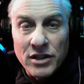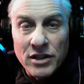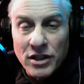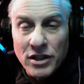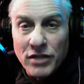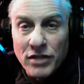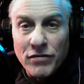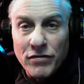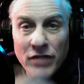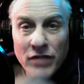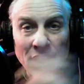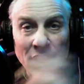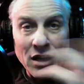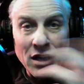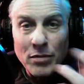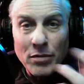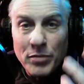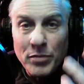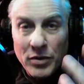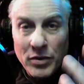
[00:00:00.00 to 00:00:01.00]
to
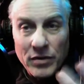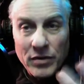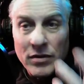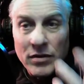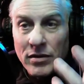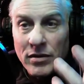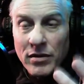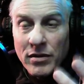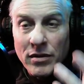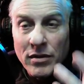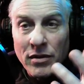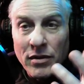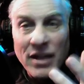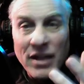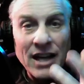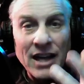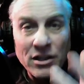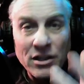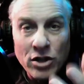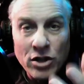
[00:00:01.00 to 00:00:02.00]
develop
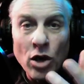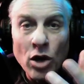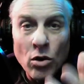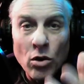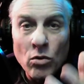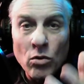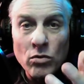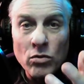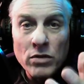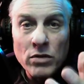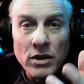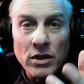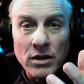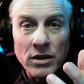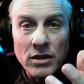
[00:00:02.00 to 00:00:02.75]
that tone.